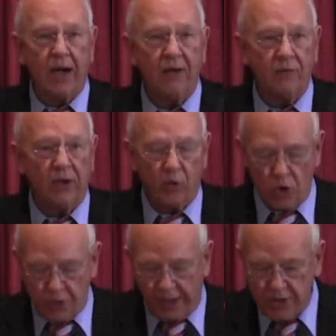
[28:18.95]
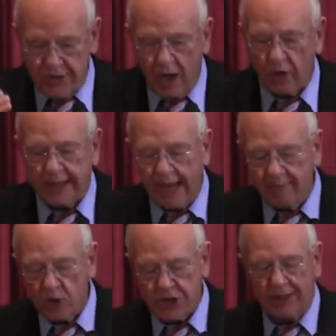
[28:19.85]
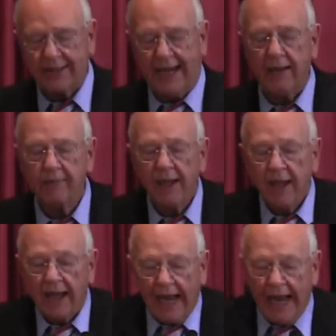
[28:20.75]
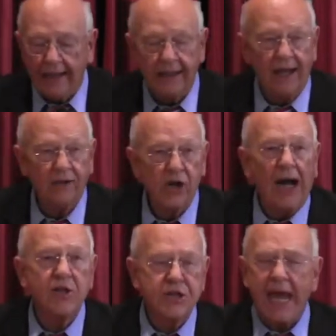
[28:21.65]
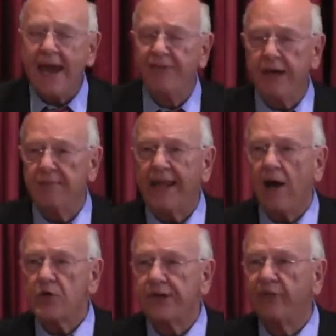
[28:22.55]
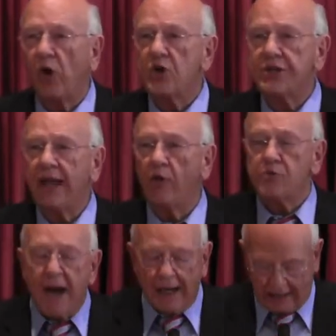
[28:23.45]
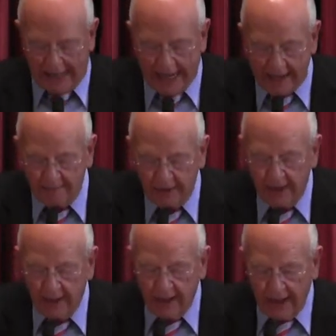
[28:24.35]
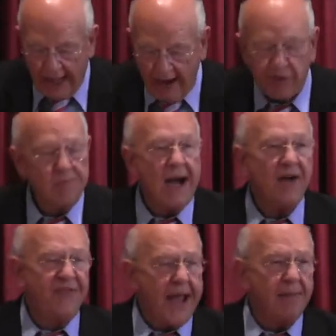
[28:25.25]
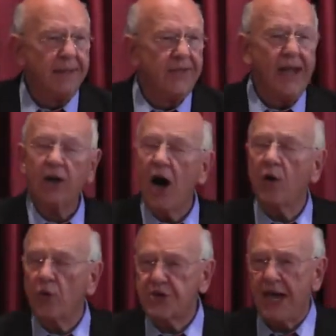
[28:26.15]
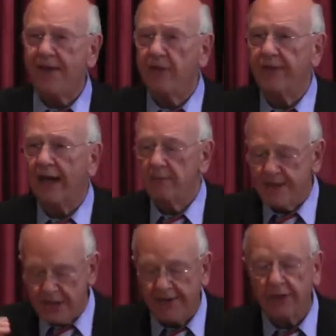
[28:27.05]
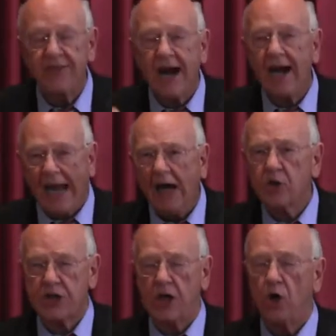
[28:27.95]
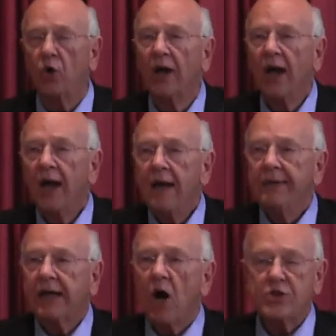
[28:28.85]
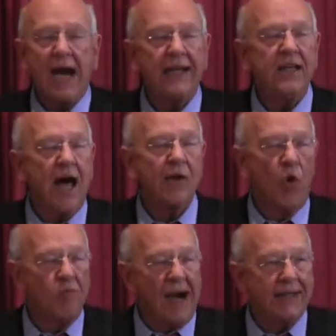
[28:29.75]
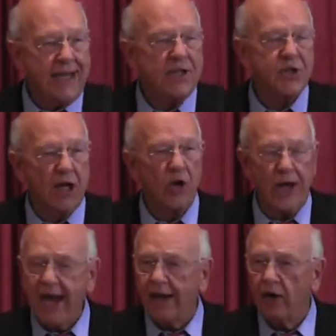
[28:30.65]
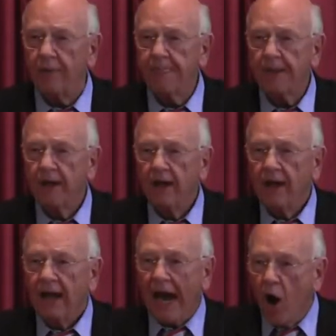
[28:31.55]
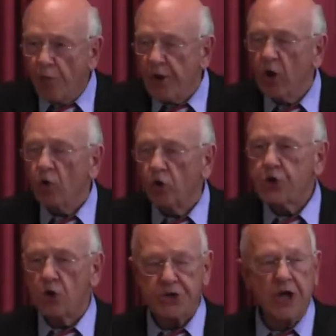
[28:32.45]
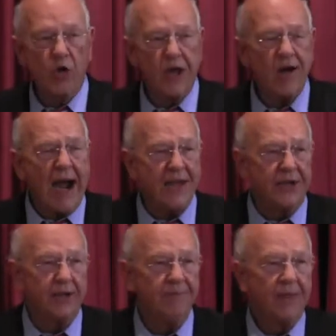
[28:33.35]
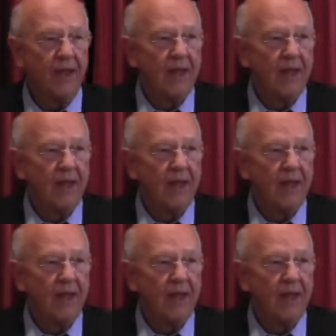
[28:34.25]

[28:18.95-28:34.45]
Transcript: When our, of course, when our daughter came, our son came, and uh, God saved them. But that was a verse that was my claim uh, for my family that God was saving them. That will be saved in thy household because I did not want my kids to go to hell. I hope you don't want yours to go there either.